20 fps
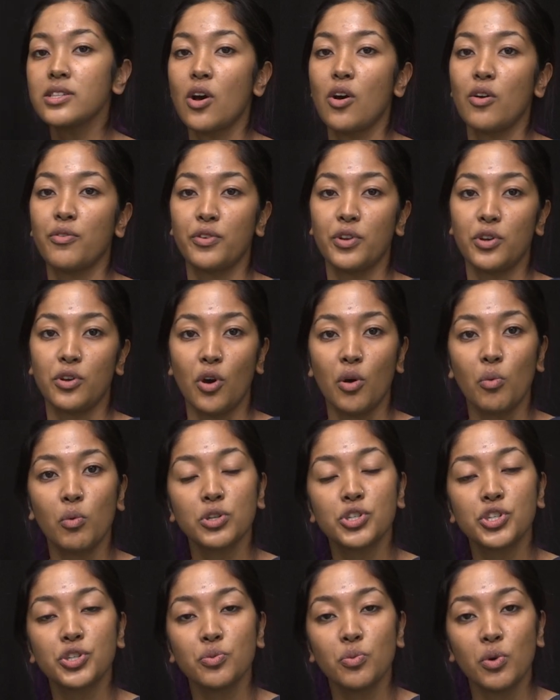often not
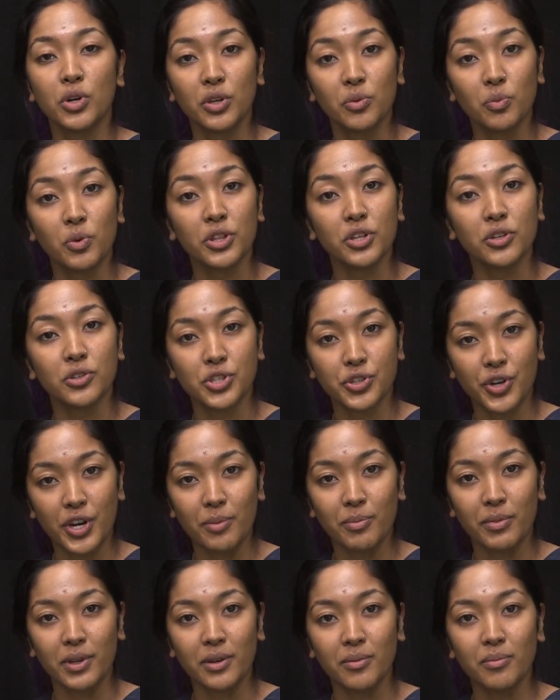what you wanted with your
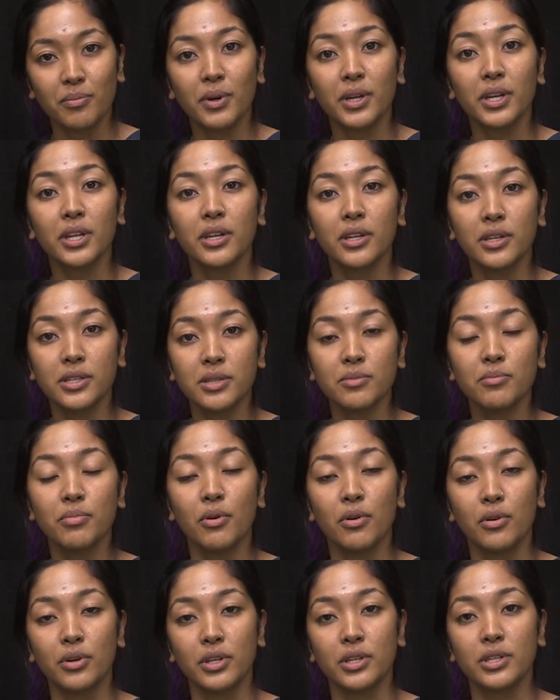treatment, but it is
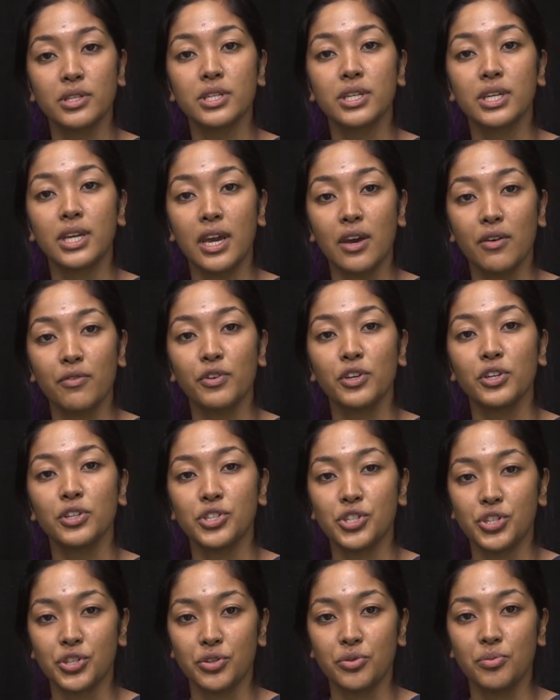important to care for your
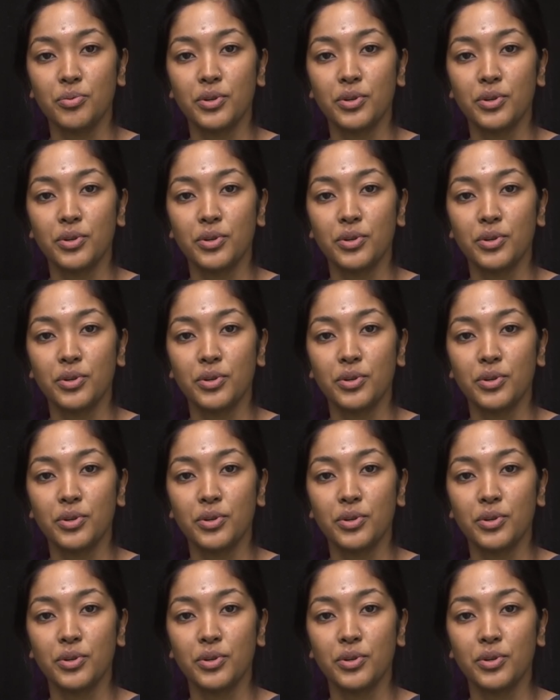tube.